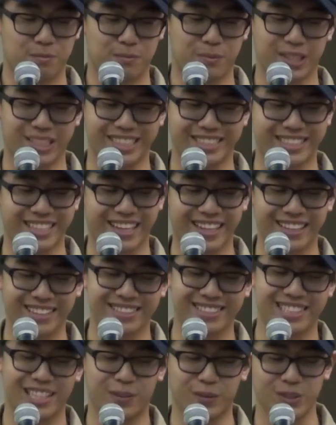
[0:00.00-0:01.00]
But these
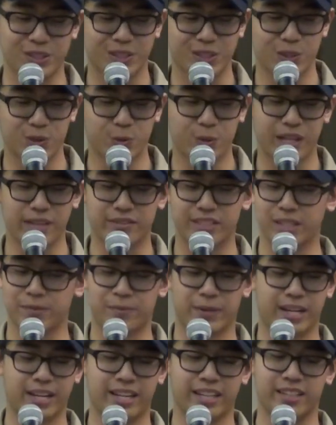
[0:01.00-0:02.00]
hands that will soon wave
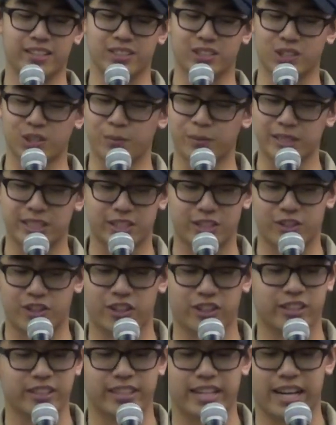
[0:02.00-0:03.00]
goodbye are so much
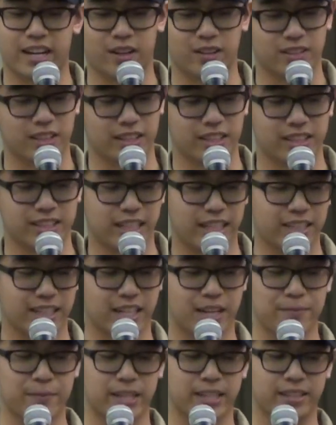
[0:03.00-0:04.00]
stronger now than the day
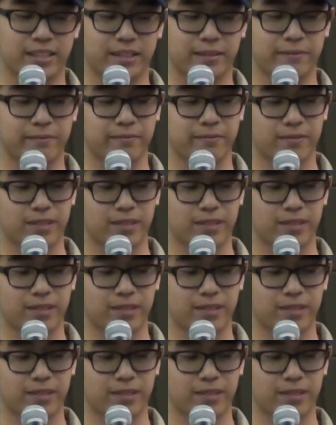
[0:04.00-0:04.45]
that I met them.